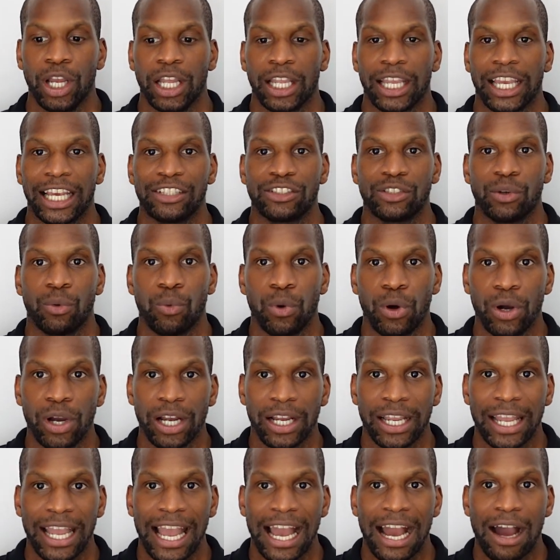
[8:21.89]
okay, to
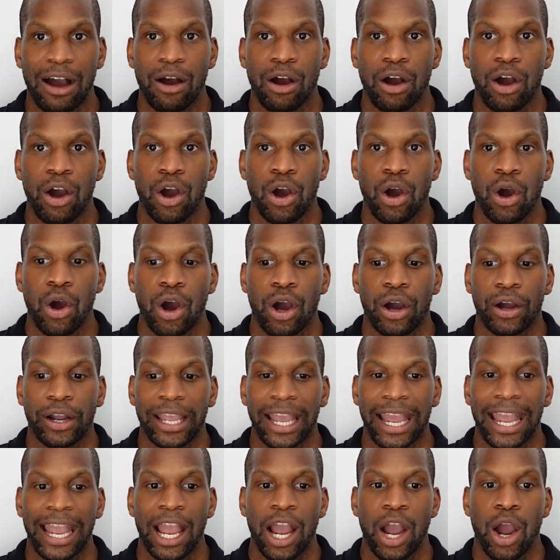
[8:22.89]
work out,
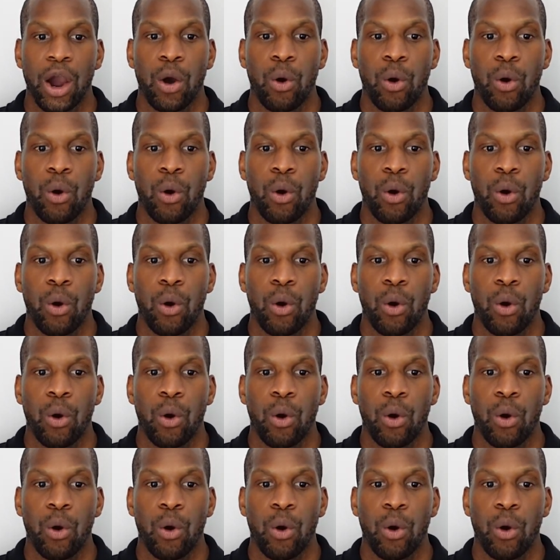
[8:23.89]
okay,